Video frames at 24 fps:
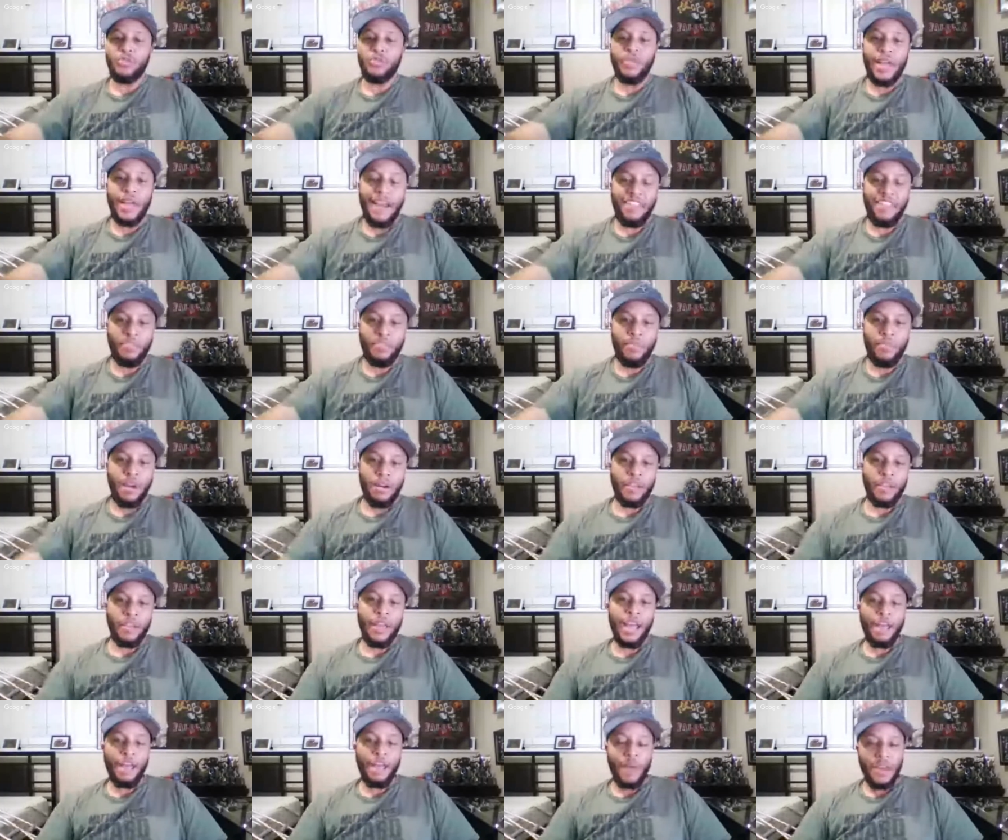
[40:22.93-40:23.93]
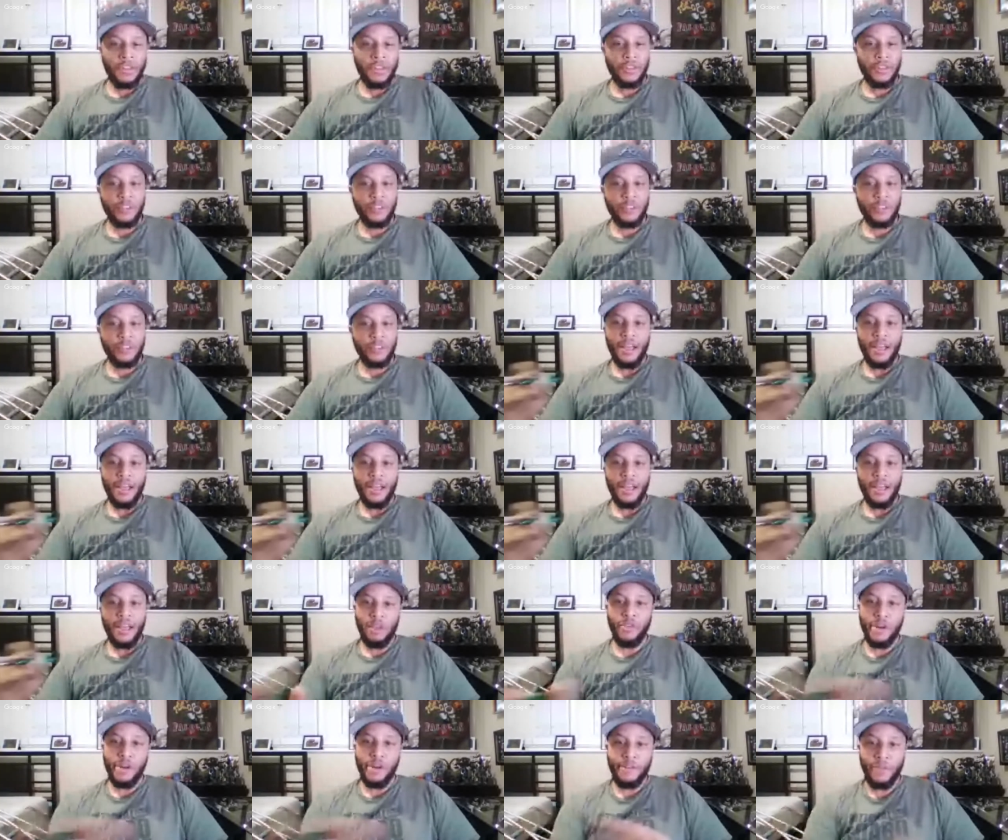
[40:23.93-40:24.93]
to have the better game, I should say? Let me
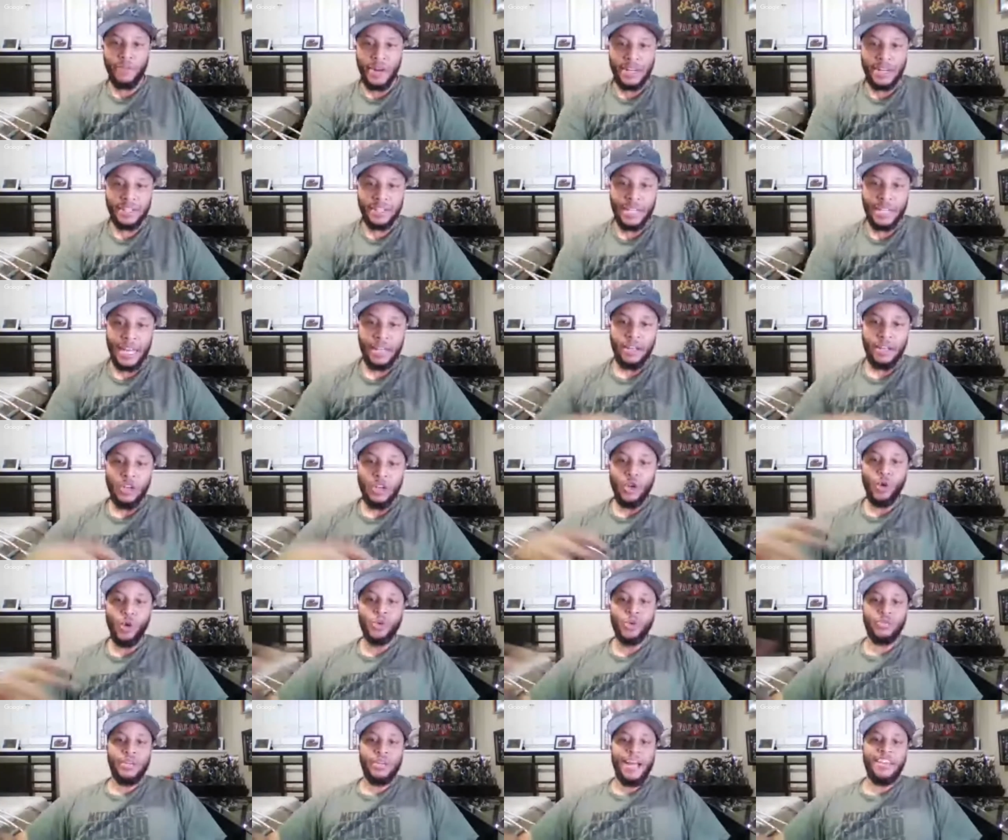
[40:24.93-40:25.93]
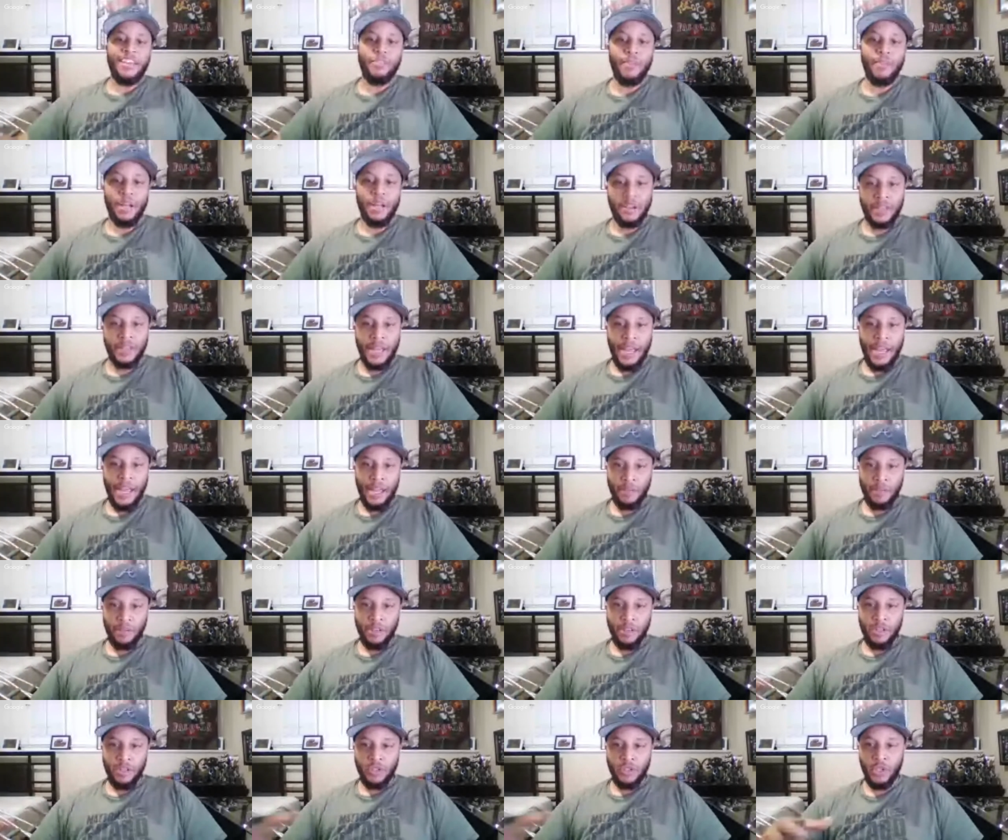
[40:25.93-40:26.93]
rephrase that. Who's going to have the better game,
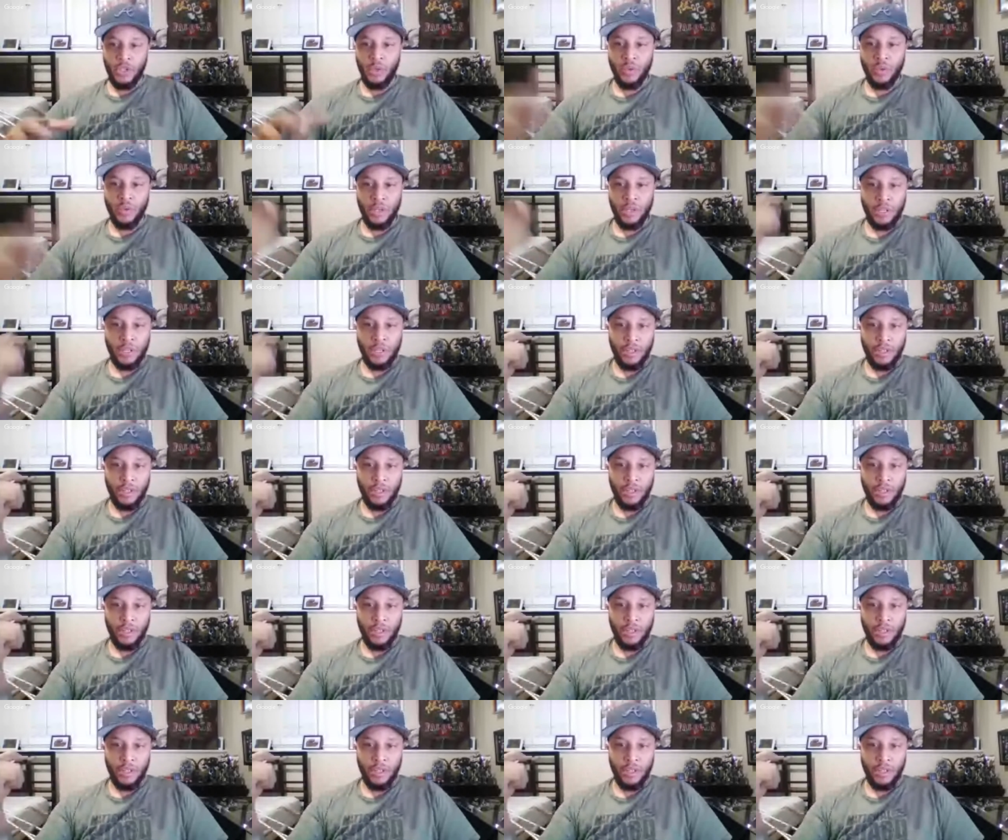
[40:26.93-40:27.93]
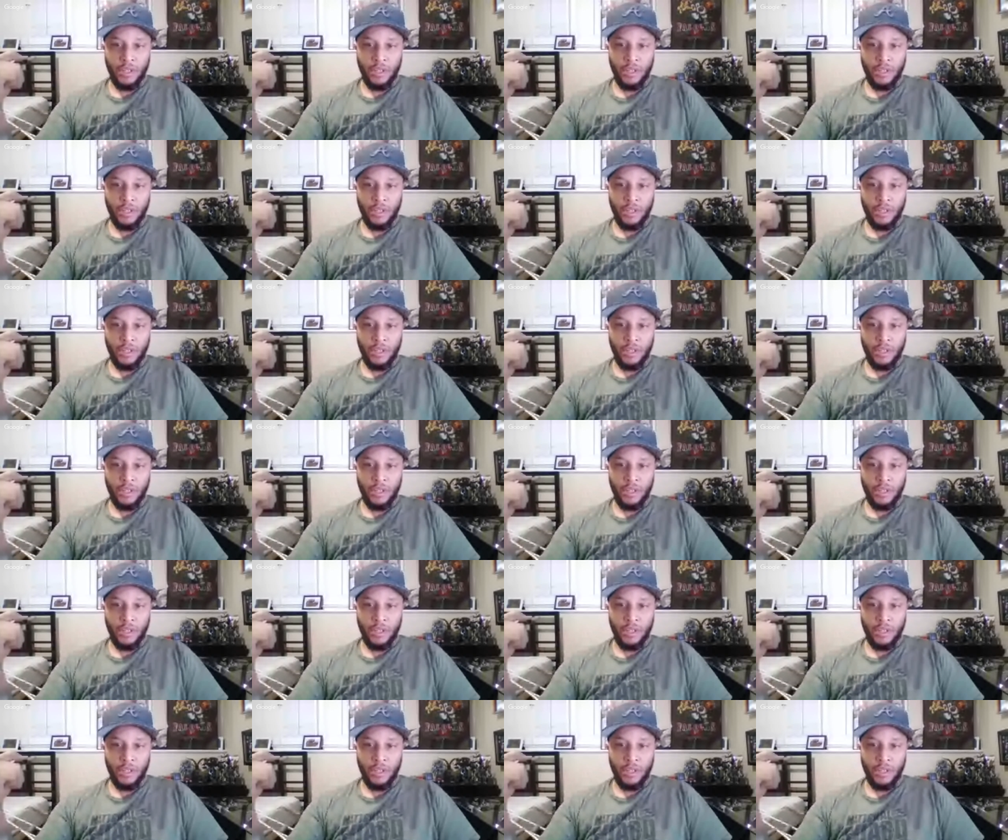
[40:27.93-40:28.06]
Tua or Murray?